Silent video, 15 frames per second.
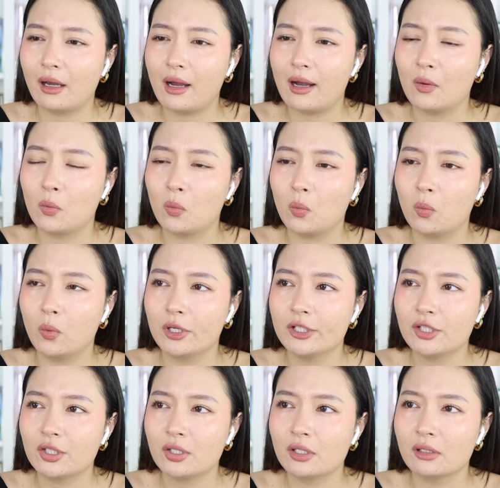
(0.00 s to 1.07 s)
I
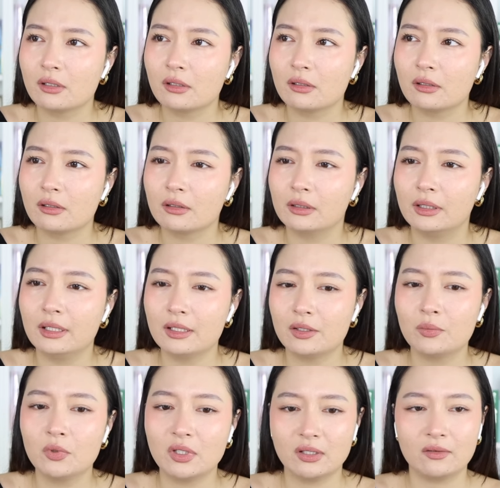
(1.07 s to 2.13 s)
wished this
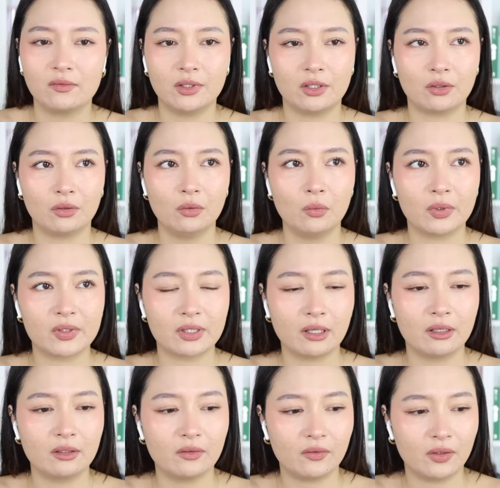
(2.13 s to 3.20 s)
music video was
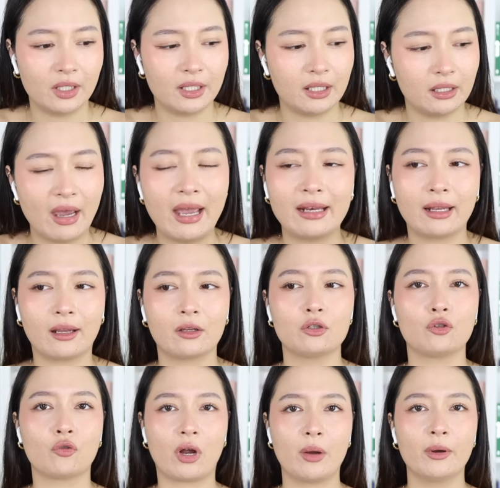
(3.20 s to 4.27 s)
kind of like, had like a
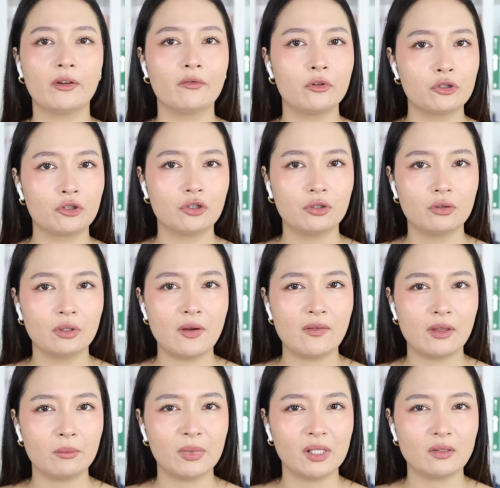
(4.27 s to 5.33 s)
drama version, if
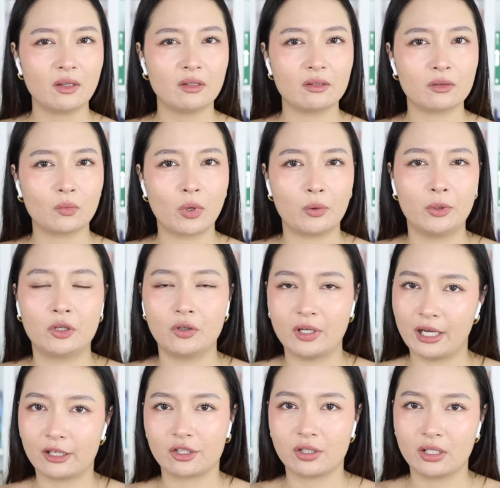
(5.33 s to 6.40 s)
that makes sense, where we could
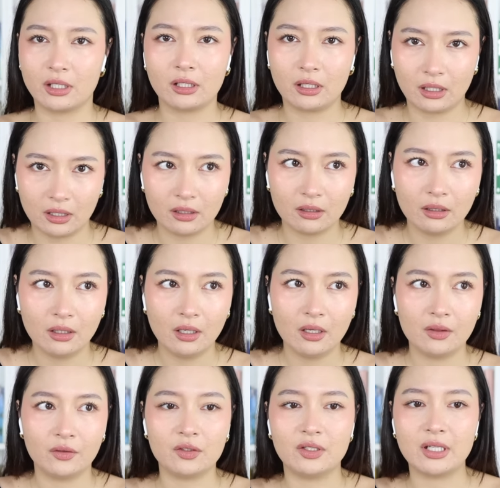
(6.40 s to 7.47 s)
actually hear
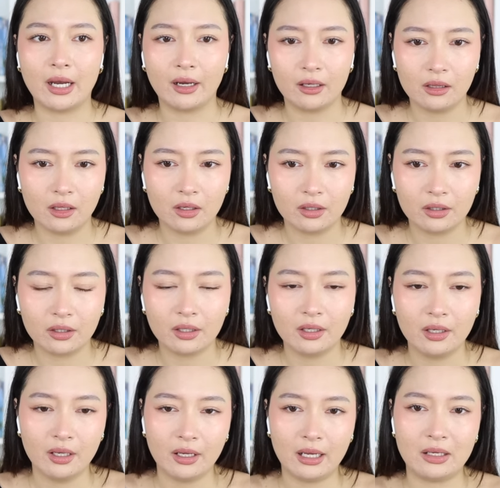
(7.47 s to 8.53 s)
the dialogue
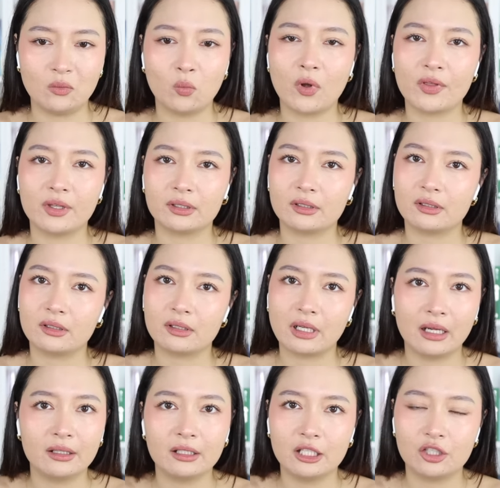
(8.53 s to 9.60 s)
and what they're
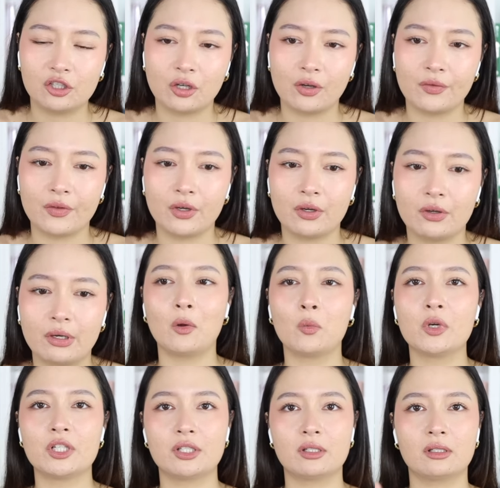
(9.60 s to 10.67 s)
telling each other. I
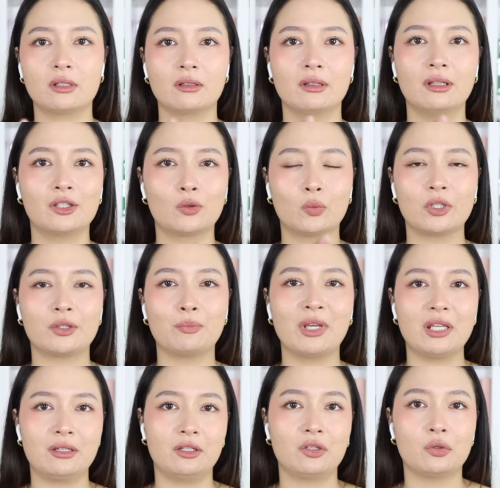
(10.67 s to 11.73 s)
wished this was
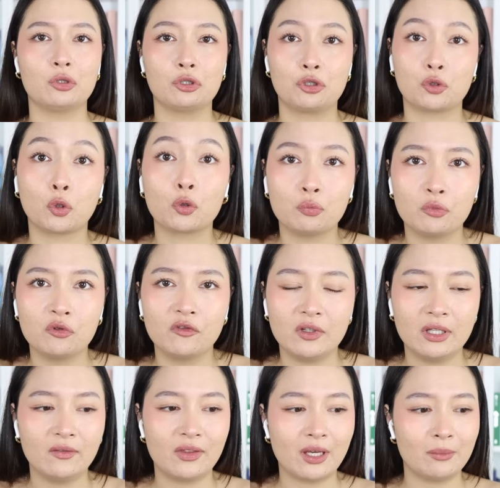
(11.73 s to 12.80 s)
made into a short
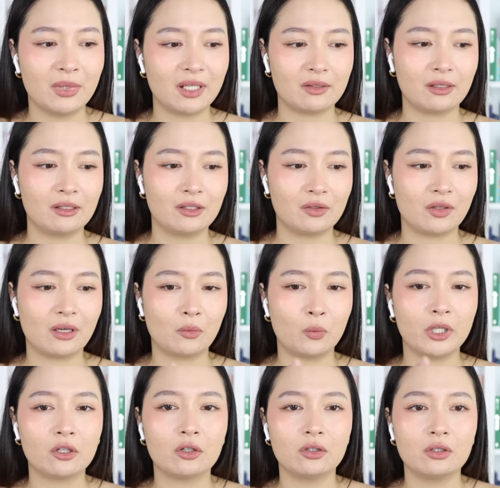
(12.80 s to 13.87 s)
movie, if that makes sense, so that
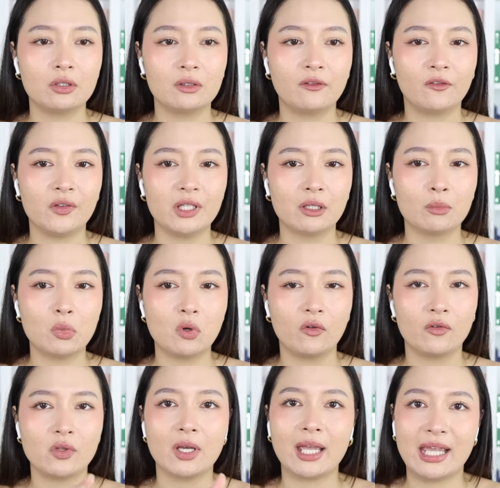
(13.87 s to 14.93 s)
we could feel more
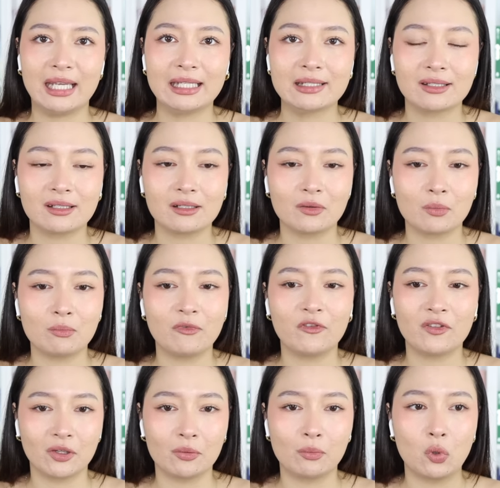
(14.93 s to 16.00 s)
of the angst,
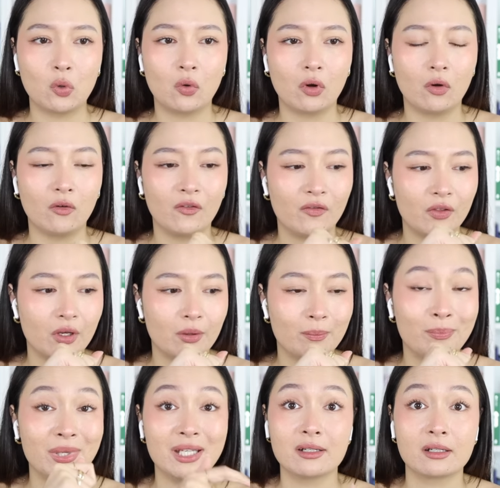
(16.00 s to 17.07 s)
feel more of the
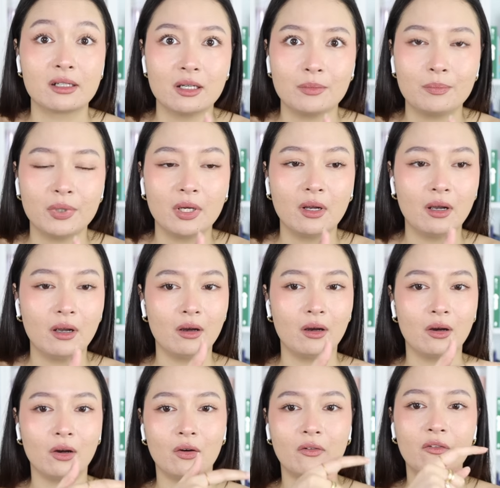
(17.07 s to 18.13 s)
build-up
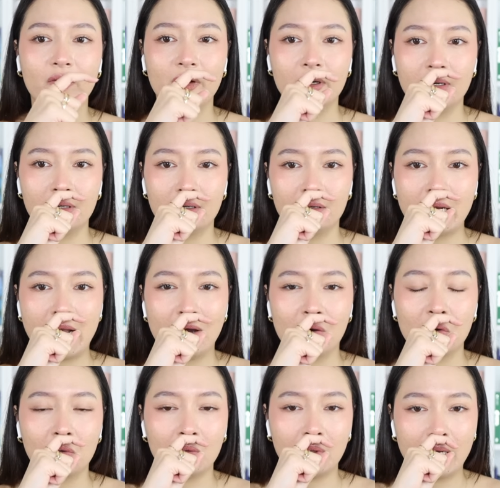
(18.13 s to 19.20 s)
of
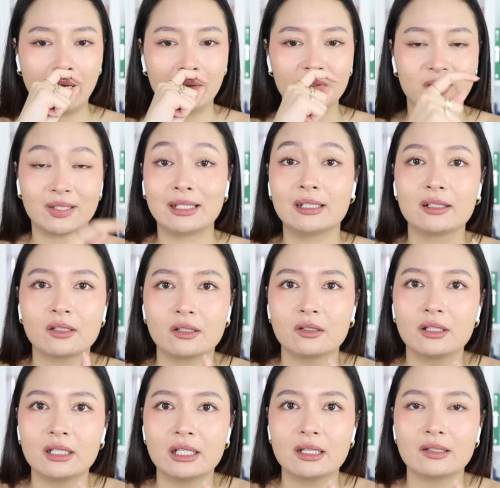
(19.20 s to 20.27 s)
how sinister
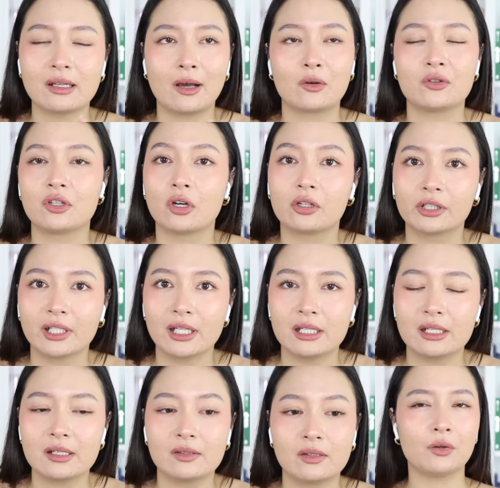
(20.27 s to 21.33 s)
it is, how dark it
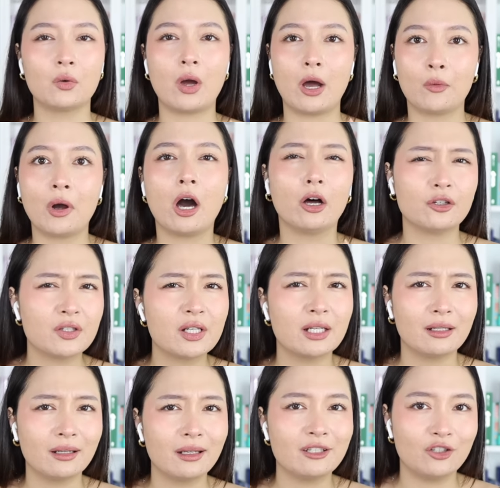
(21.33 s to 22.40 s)
is, you know, how
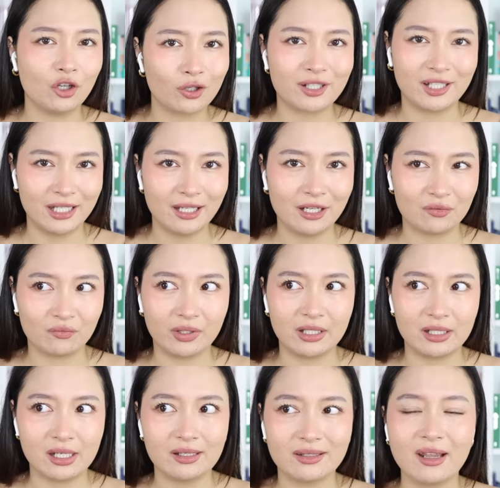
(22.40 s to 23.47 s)
haunting and daunting it
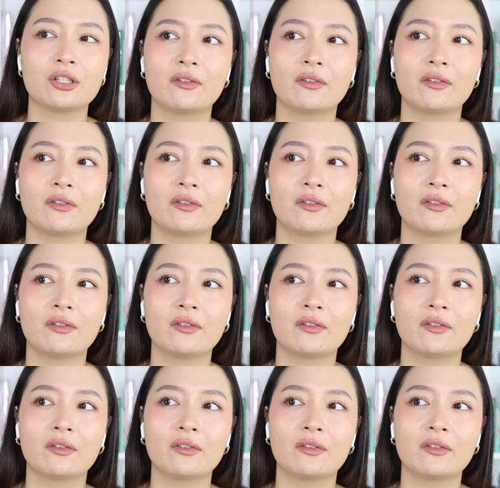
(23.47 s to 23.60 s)
really is.